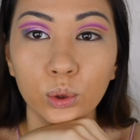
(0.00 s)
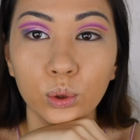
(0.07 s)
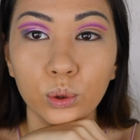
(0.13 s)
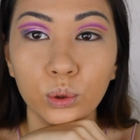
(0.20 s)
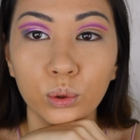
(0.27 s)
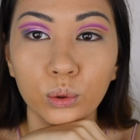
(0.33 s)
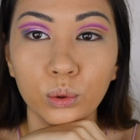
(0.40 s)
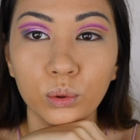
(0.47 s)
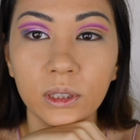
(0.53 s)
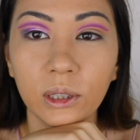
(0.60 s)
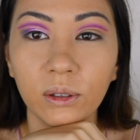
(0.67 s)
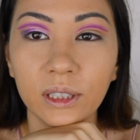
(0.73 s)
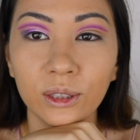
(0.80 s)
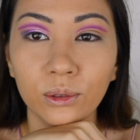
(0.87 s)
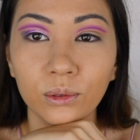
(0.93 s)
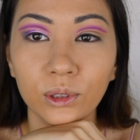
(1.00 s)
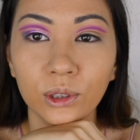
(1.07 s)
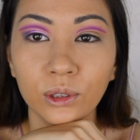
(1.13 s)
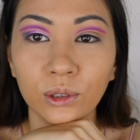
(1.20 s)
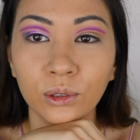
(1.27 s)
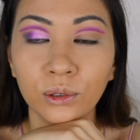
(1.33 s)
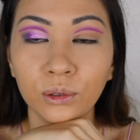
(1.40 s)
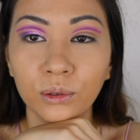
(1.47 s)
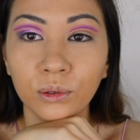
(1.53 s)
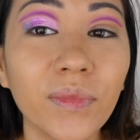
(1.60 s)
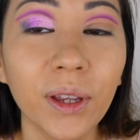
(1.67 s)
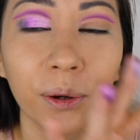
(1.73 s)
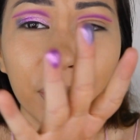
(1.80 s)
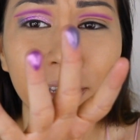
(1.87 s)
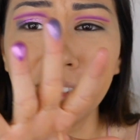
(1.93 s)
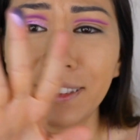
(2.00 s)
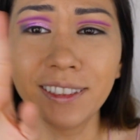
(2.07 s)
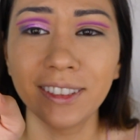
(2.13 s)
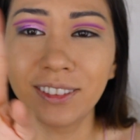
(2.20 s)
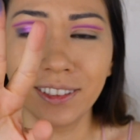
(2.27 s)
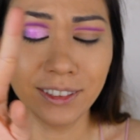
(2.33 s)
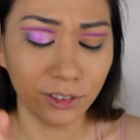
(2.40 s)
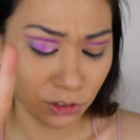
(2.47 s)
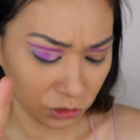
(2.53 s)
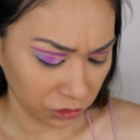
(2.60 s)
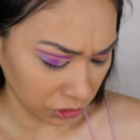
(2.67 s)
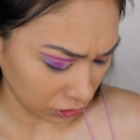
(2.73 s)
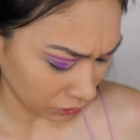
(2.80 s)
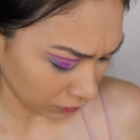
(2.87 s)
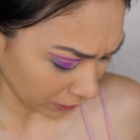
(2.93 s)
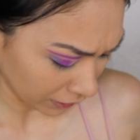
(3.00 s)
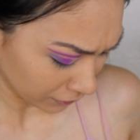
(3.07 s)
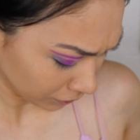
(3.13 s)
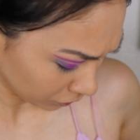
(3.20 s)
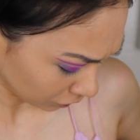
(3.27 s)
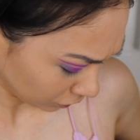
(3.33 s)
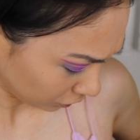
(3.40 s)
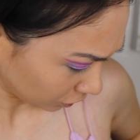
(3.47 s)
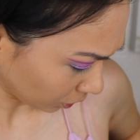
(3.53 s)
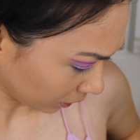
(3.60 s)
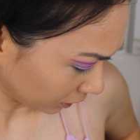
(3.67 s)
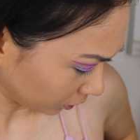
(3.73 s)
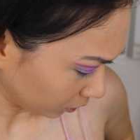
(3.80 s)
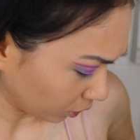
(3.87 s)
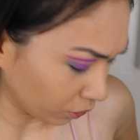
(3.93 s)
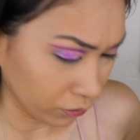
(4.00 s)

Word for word: Ooh, no, I don't know. Okay, let's just stick to that, just so I don't